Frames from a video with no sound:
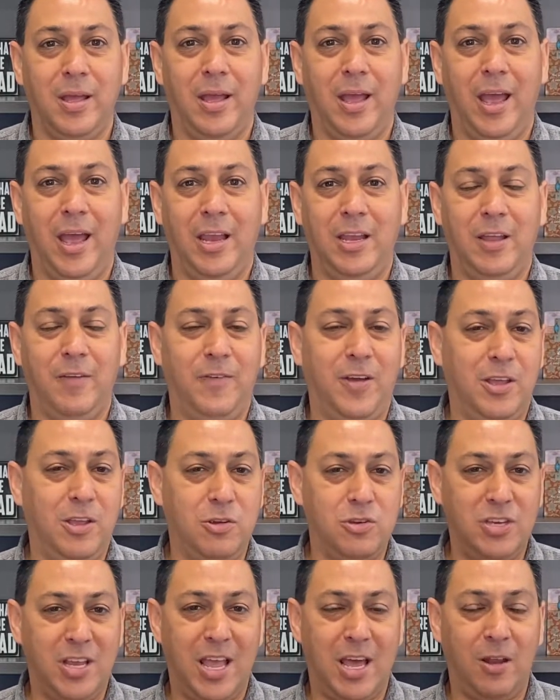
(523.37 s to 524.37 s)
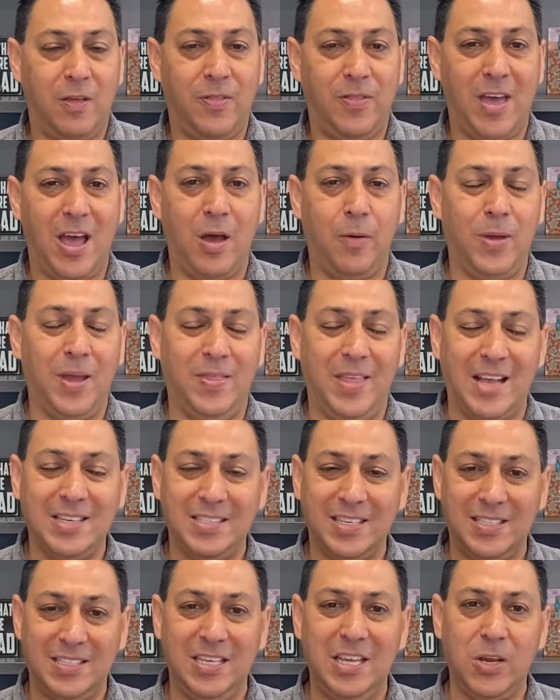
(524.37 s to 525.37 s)
And if I usually handle it that way, and that's
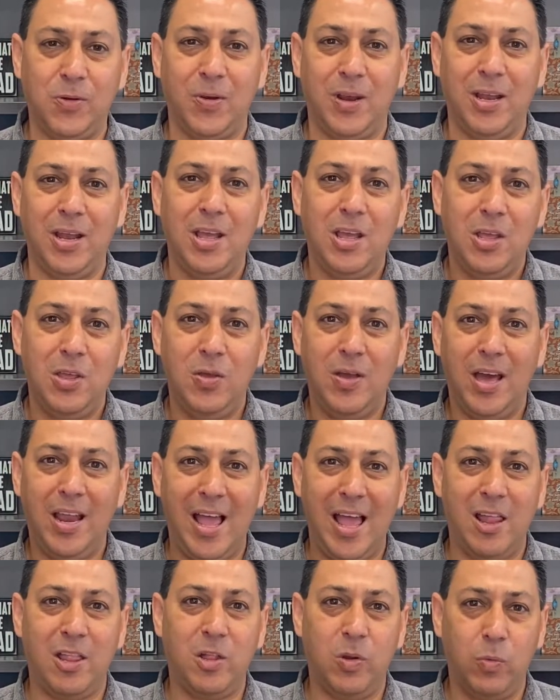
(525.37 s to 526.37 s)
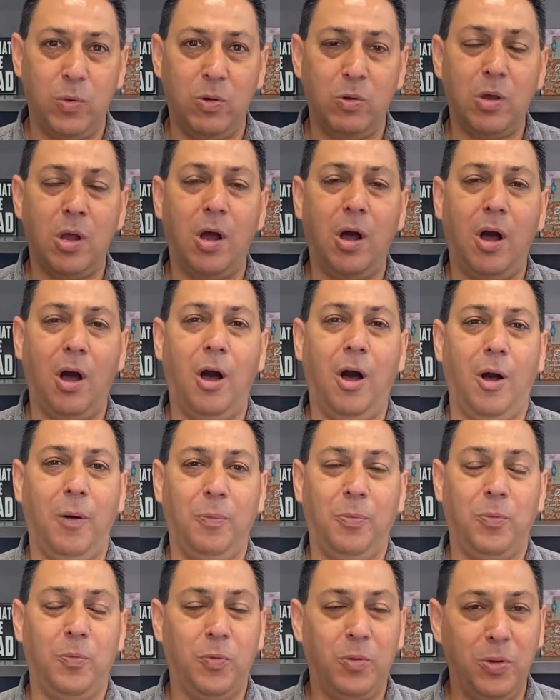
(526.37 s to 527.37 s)
a secret, you gotta handle it real
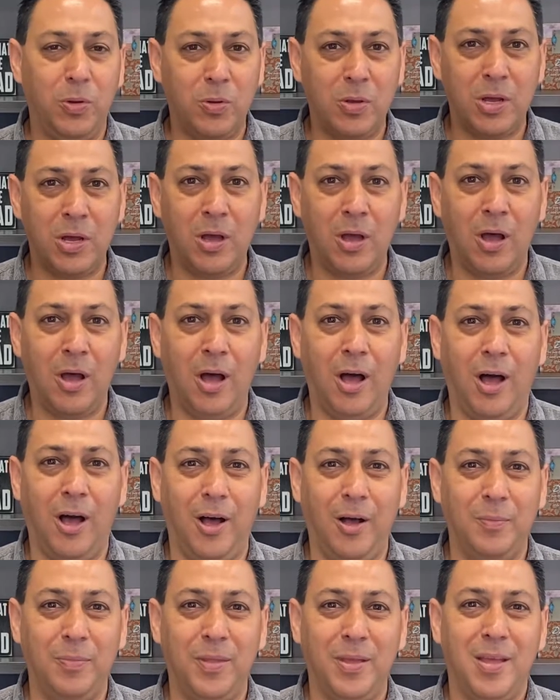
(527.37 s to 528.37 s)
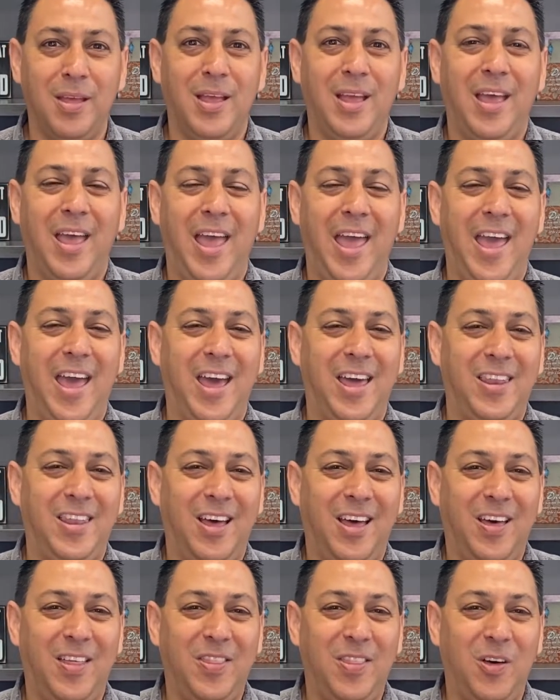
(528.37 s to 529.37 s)
calm, and
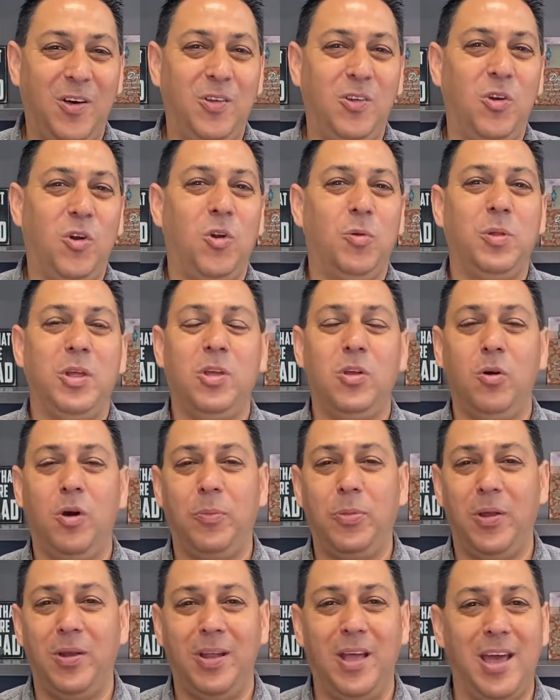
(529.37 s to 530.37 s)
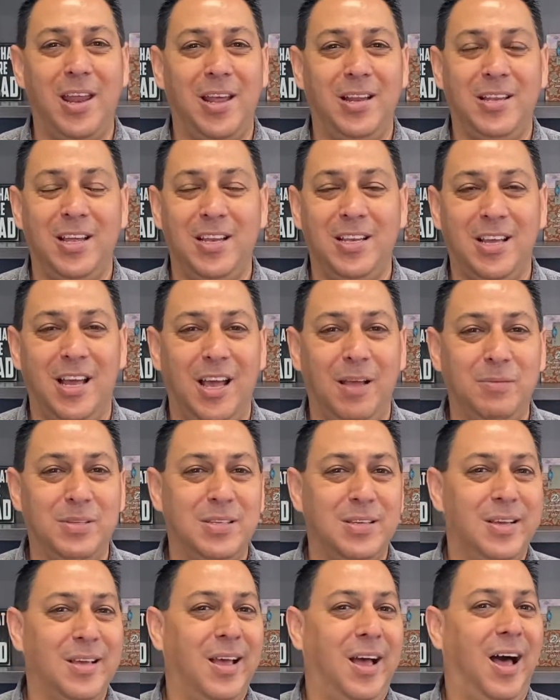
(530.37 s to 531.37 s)
they'll normally go up there 9 out of 10 times.
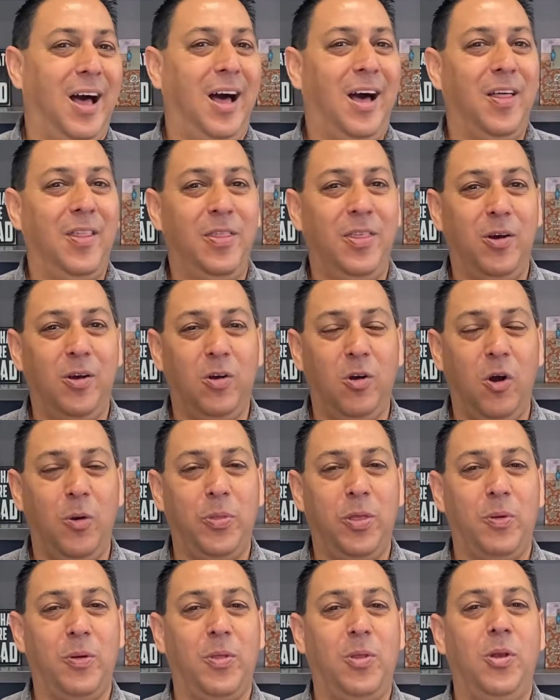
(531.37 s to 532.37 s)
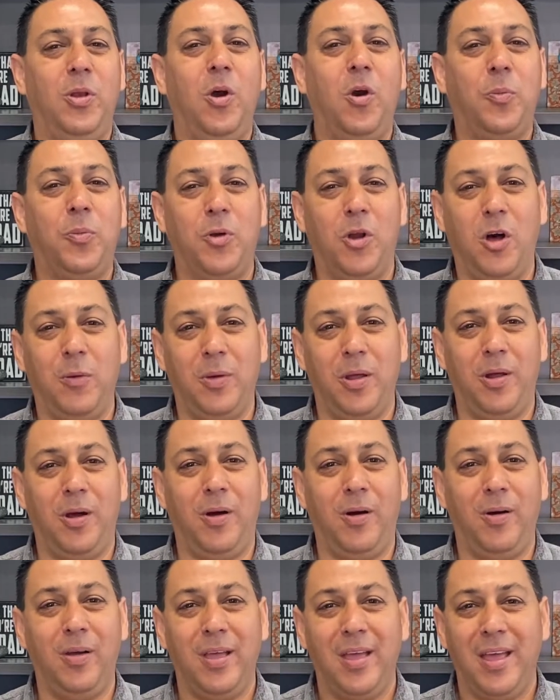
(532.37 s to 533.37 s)
They'll go up there with no problem at
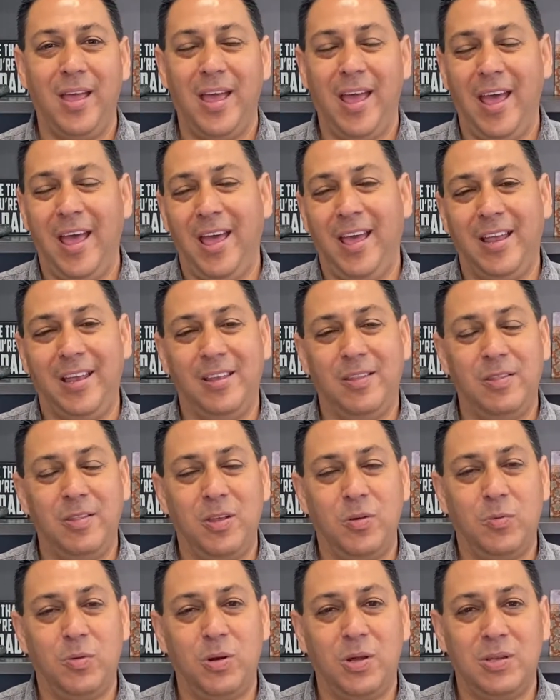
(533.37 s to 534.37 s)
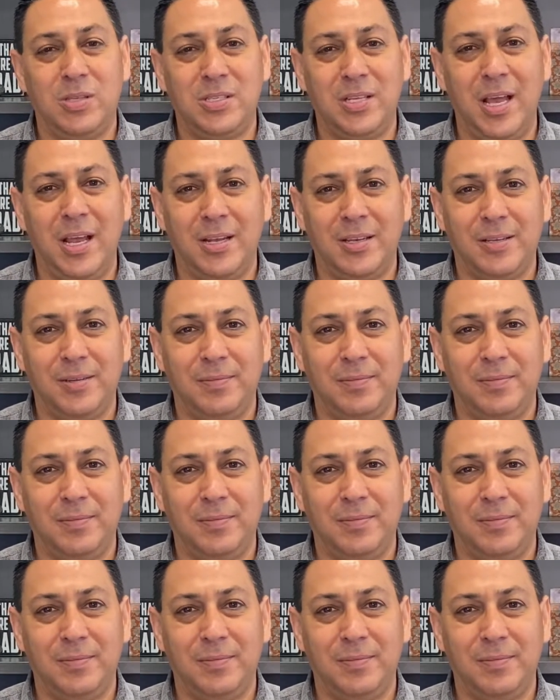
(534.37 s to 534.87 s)
all, and then we're all set.